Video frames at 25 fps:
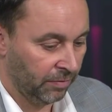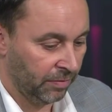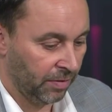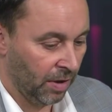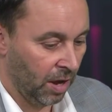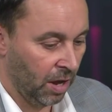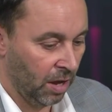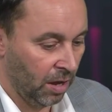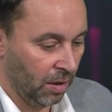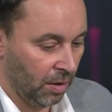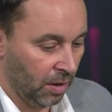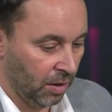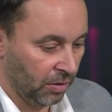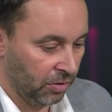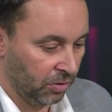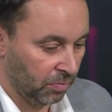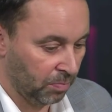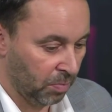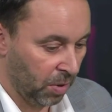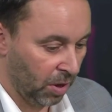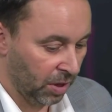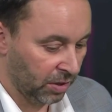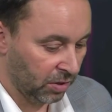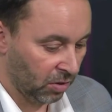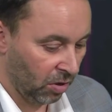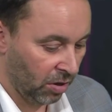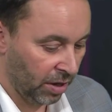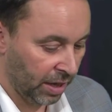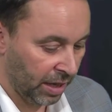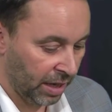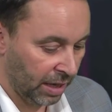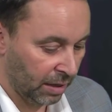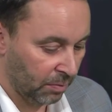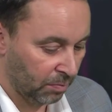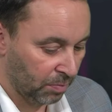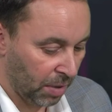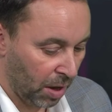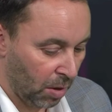uh, by dying
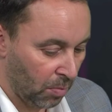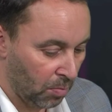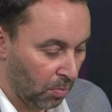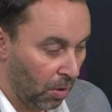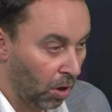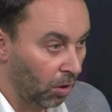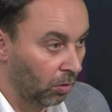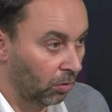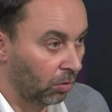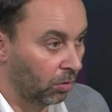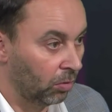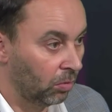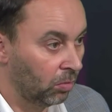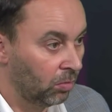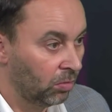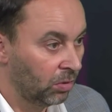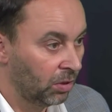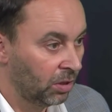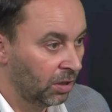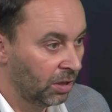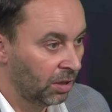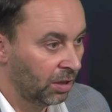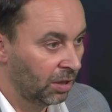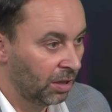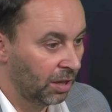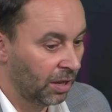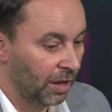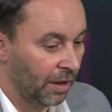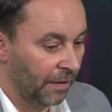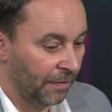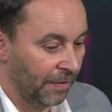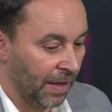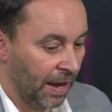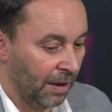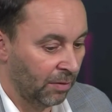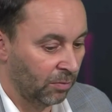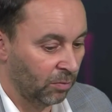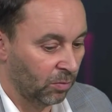in Balmoral,
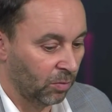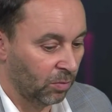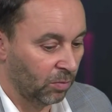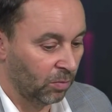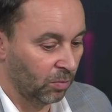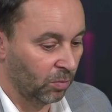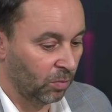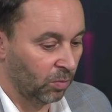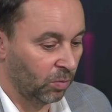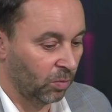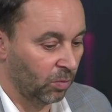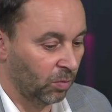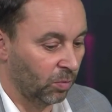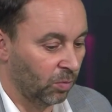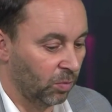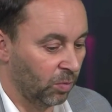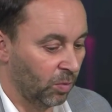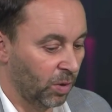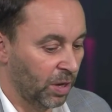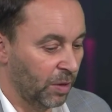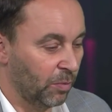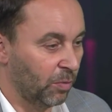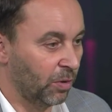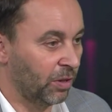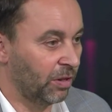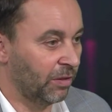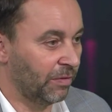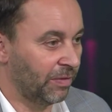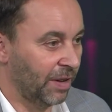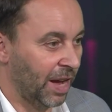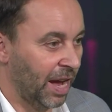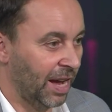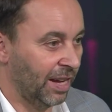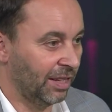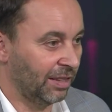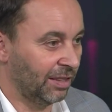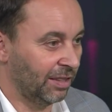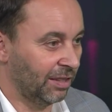then we wouldn't have
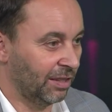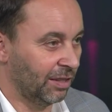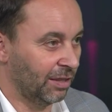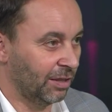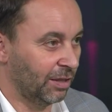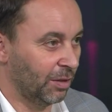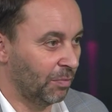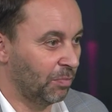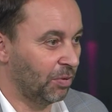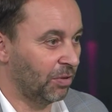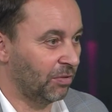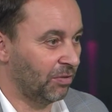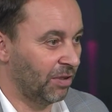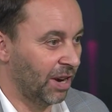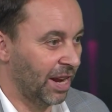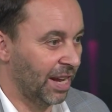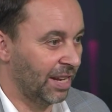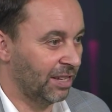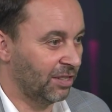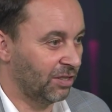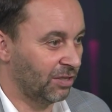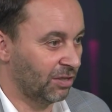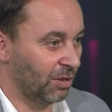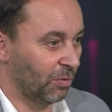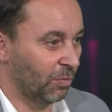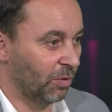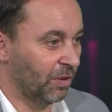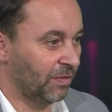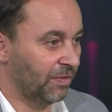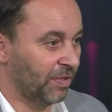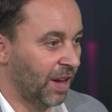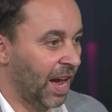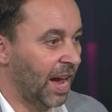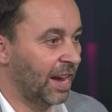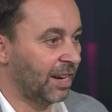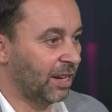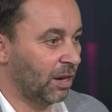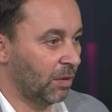had the, the parades that we've
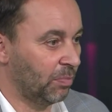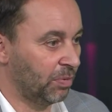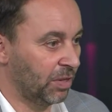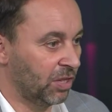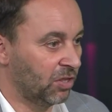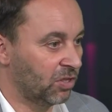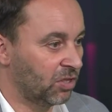had up in